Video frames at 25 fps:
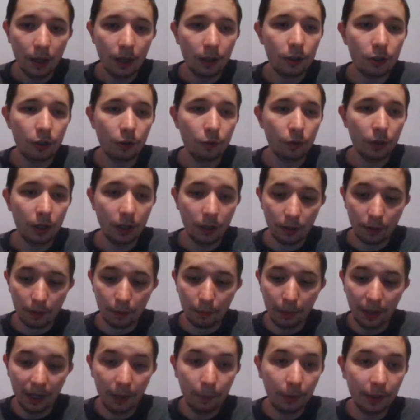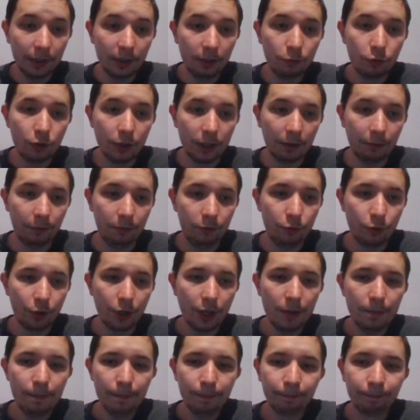So black played queen
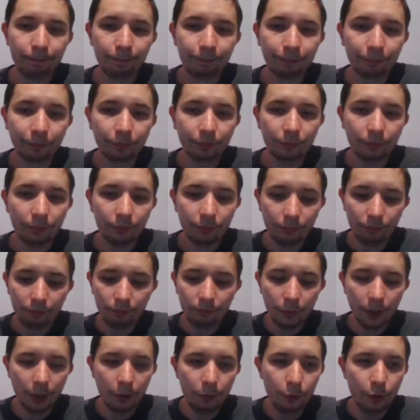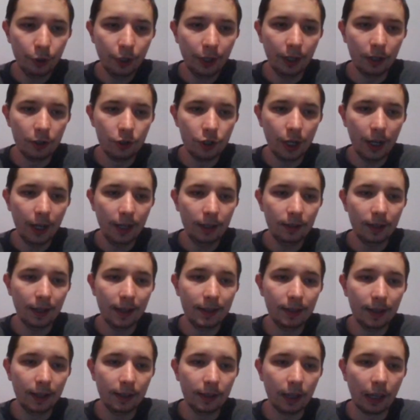f3, rook h8,
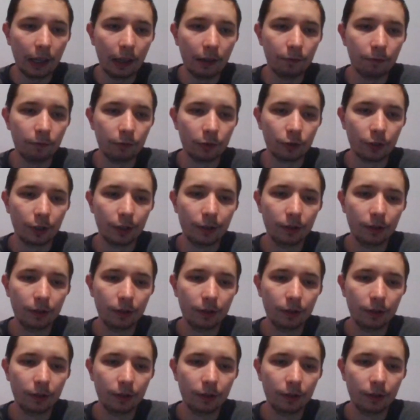and then e4.